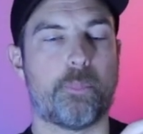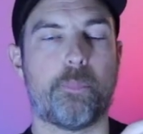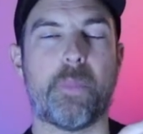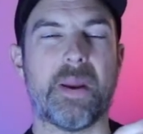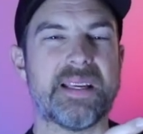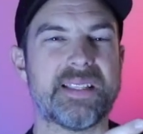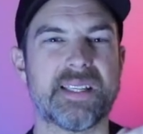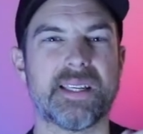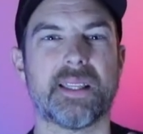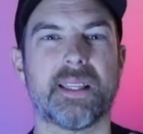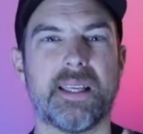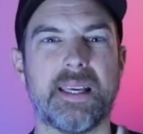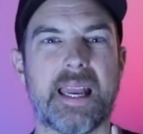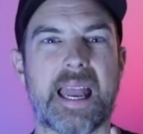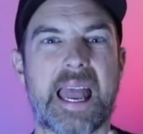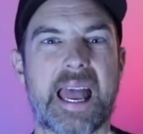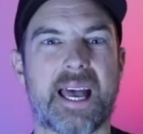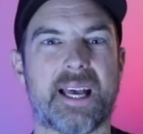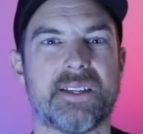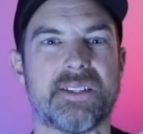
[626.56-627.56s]
basically
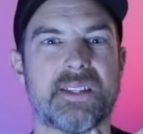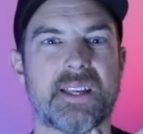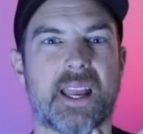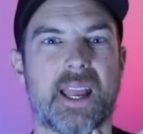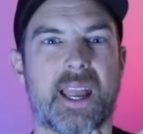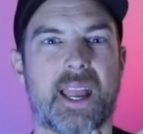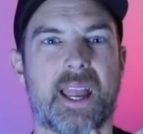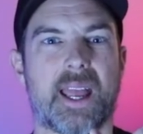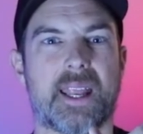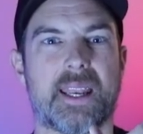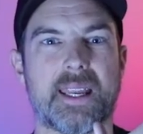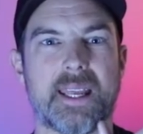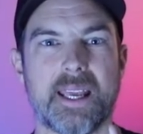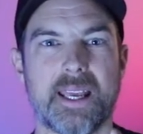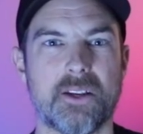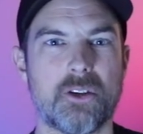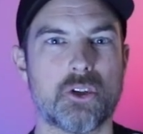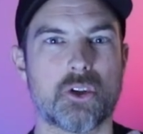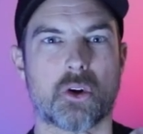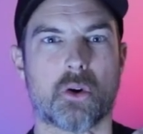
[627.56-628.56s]
has a, an
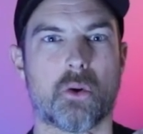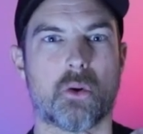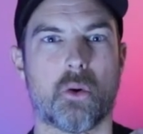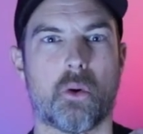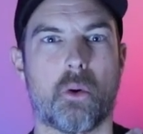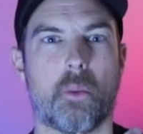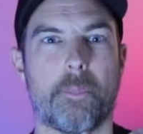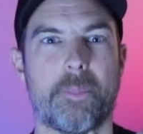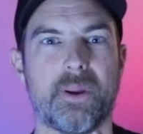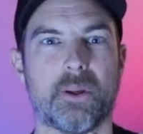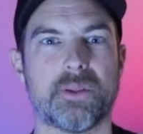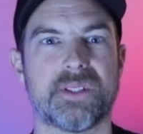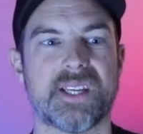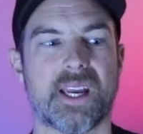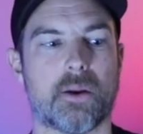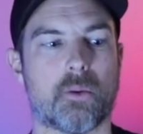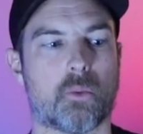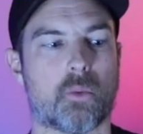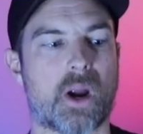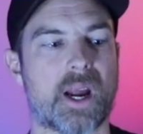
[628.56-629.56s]
internal
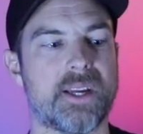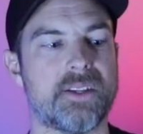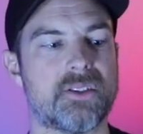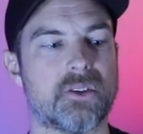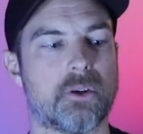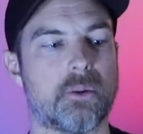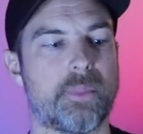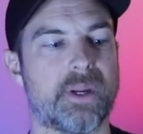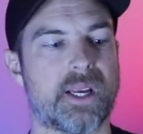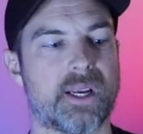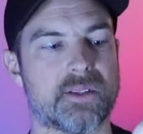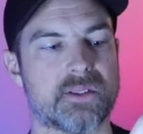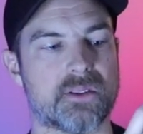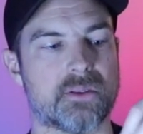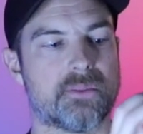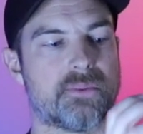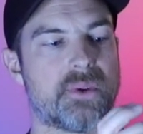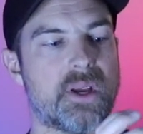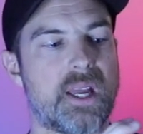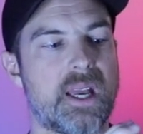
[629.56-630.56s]
built-in riser because
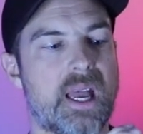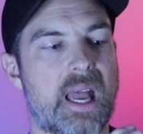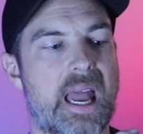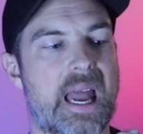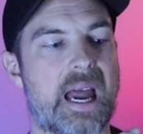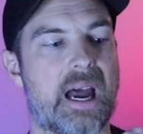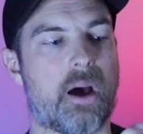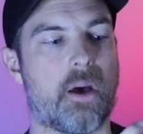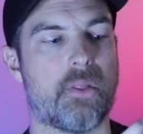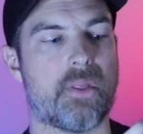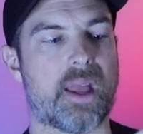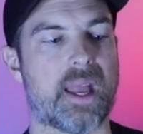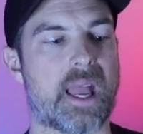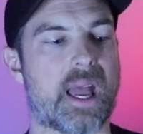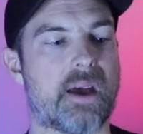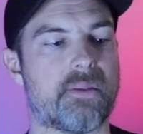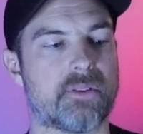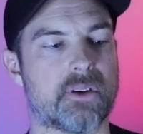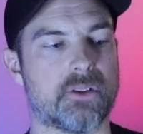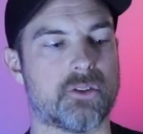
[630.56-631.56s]
of how they
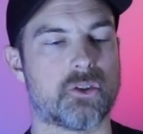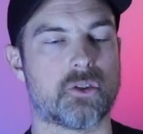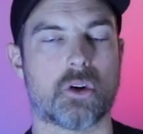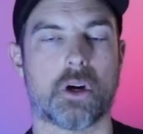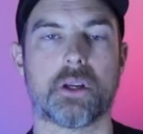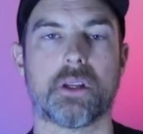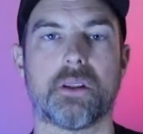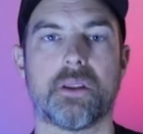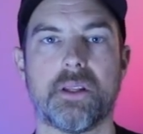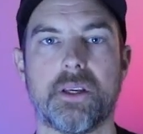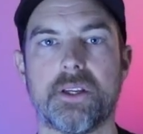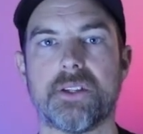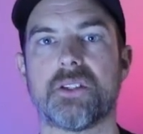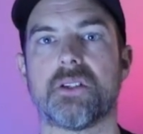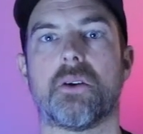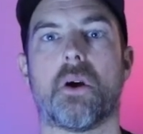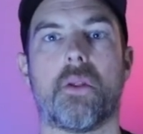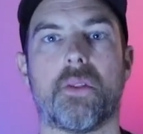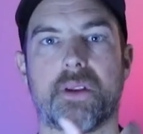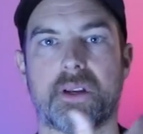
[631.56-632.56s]
have constructed this
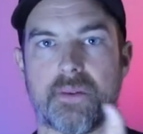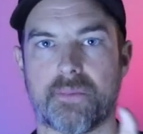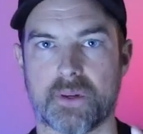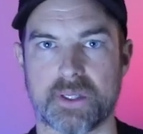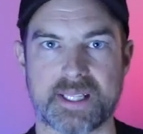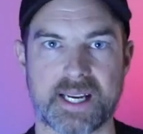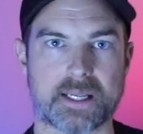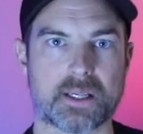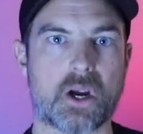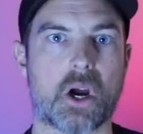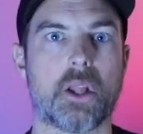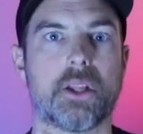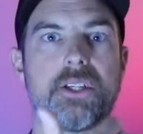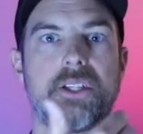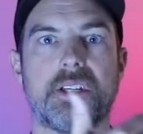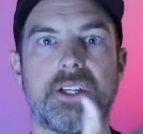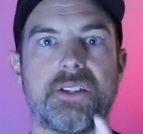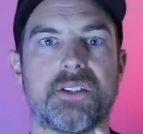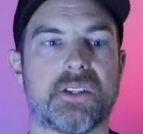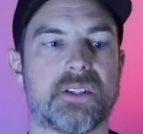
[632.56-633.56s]
and all the different
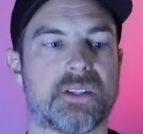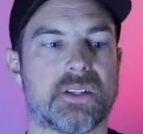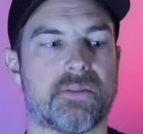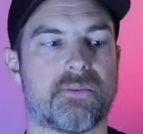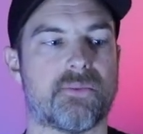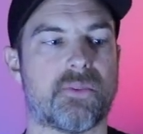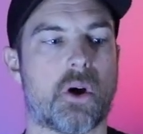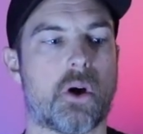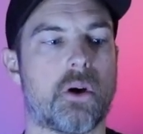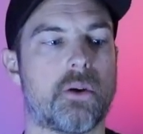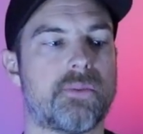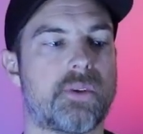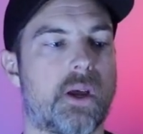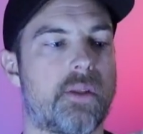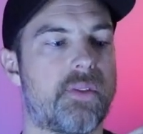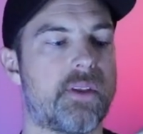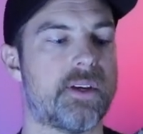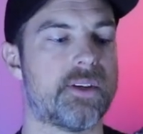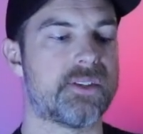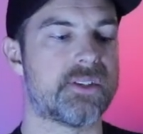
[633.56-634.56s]
technologies that's involved
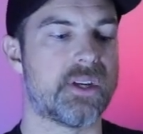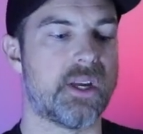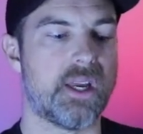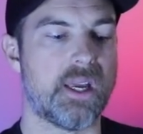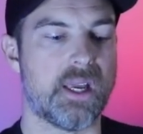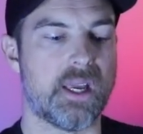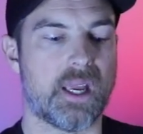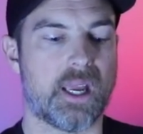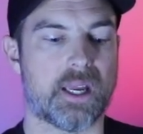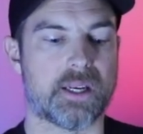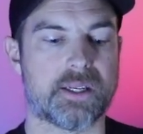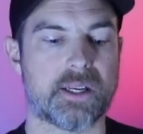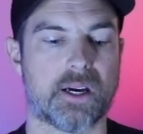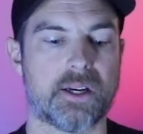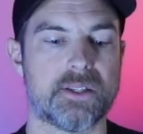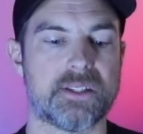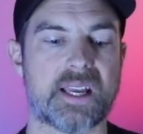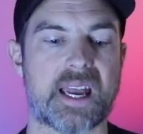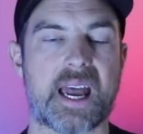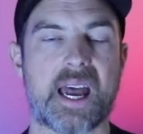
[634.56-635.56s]
on this. It
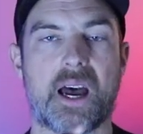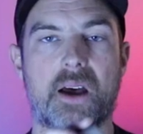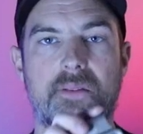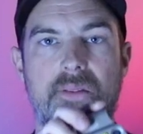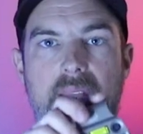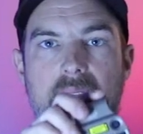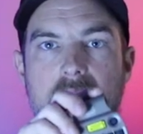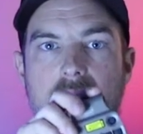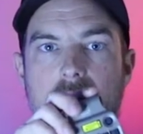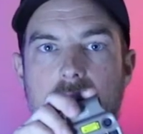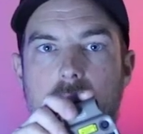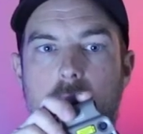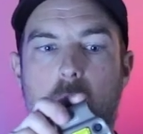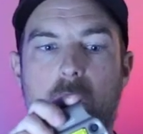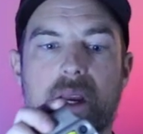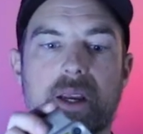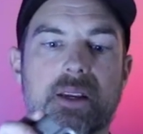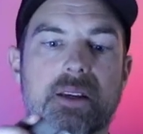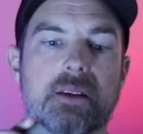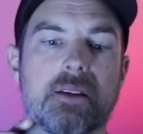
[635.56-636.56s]
does have a
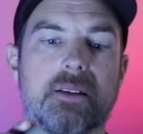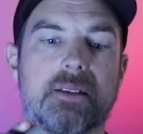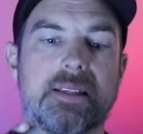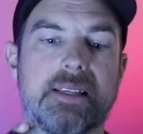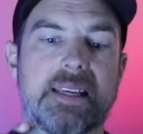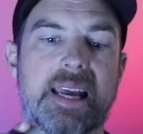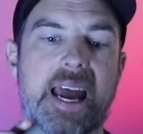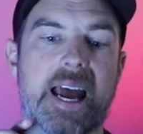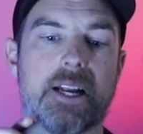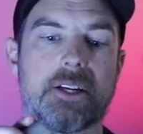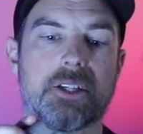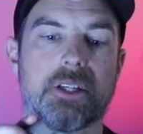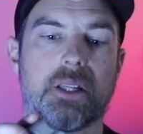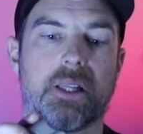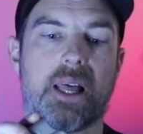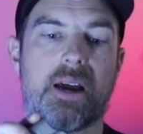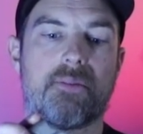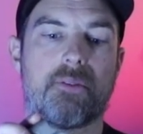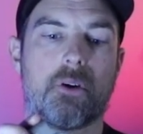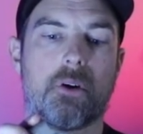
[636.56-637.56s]
quick detach
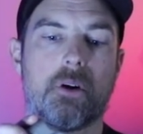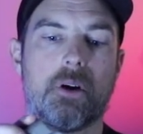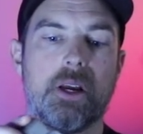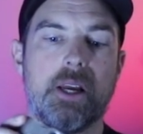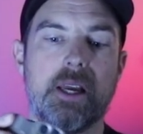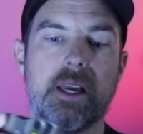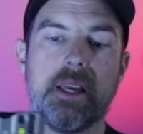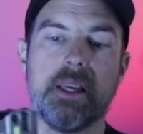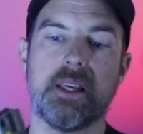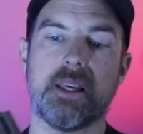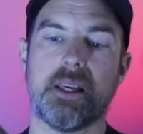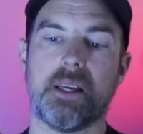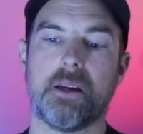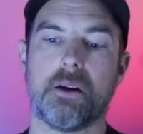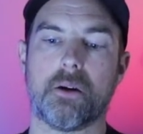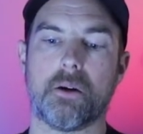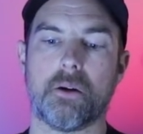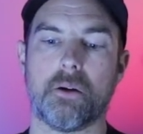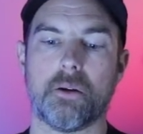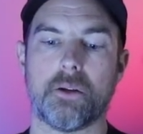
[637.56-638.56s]
lever
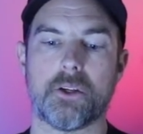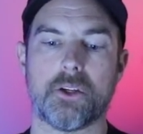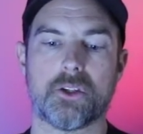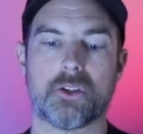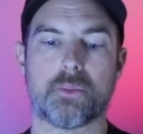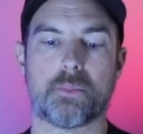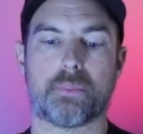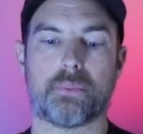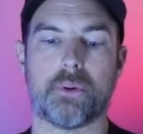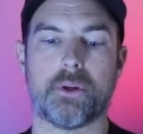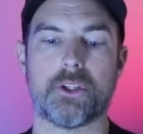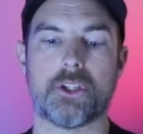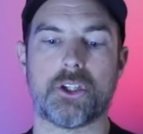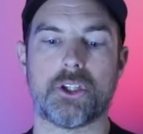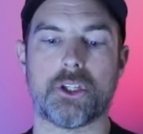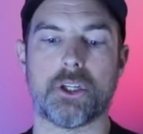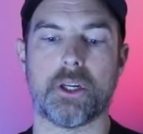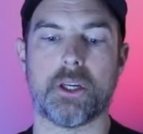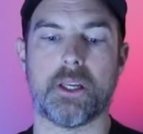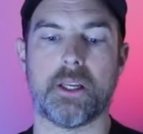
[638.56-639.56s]
here. You just
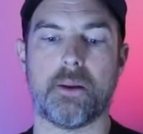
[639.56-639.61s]
push,